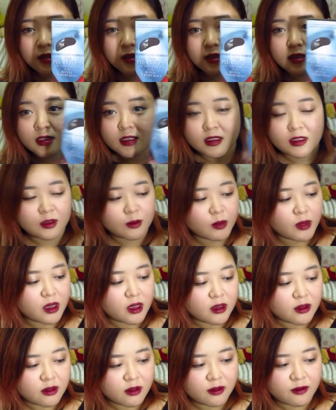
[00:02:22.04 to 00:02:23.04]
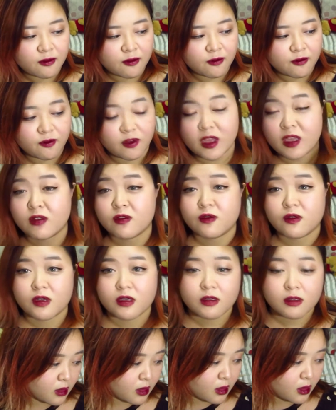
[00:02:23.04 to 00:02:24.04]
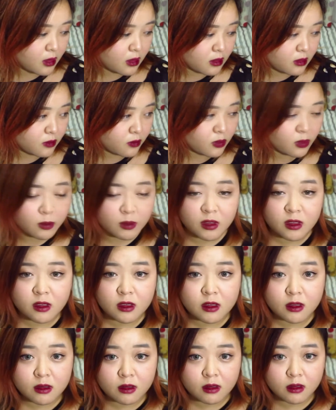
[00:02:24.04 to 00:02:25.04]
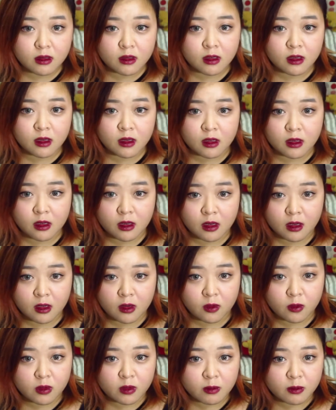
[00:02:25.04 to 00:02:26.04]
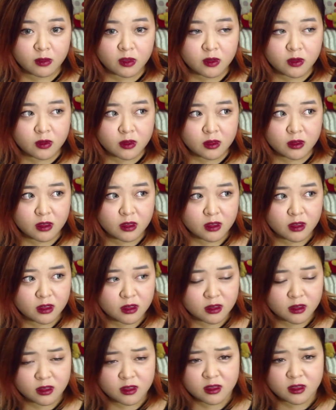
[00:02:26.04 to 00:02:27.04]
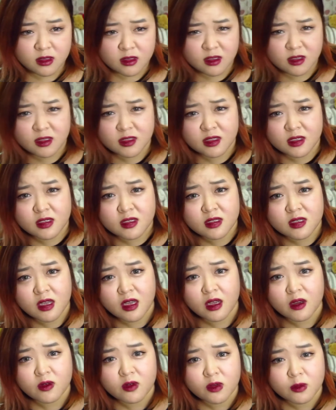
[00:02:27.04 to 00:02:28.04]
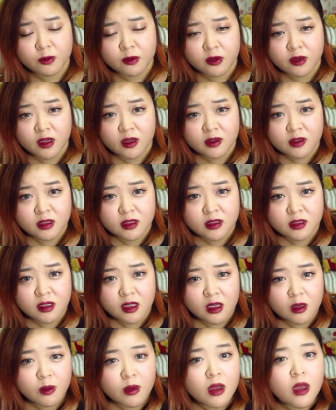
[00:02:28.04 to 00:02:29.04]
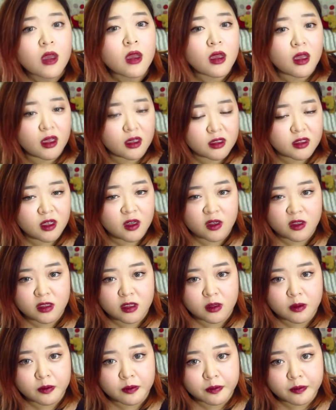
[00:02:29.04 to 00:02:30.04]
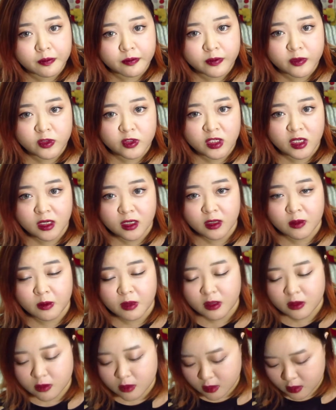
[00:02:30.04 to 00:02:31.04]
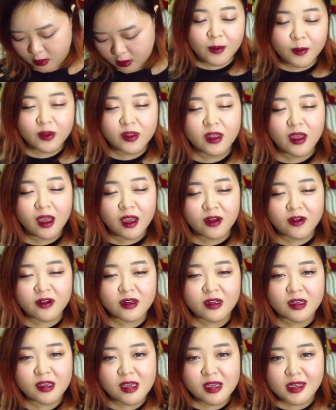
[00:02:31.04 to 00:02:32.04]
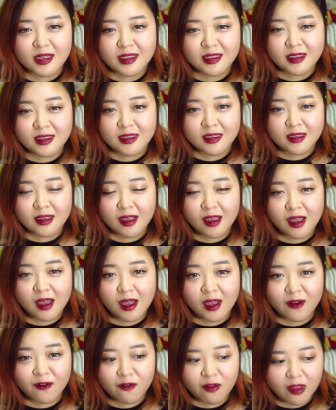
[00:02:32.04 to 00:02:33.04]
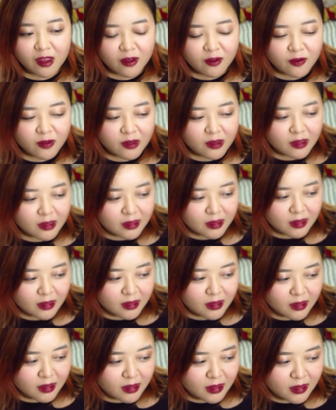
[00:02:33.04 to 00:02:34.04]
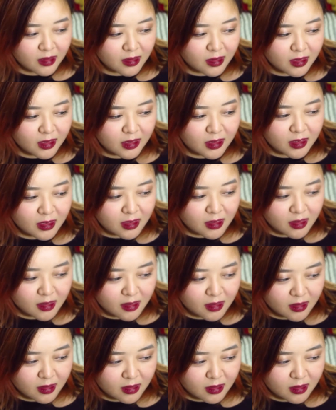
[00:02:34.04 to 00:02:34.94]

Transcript: this is my favorite and Ramin Karimloo is, is is this how you pronounce his name? It's awesome. Check him out. But the irony is I've never listened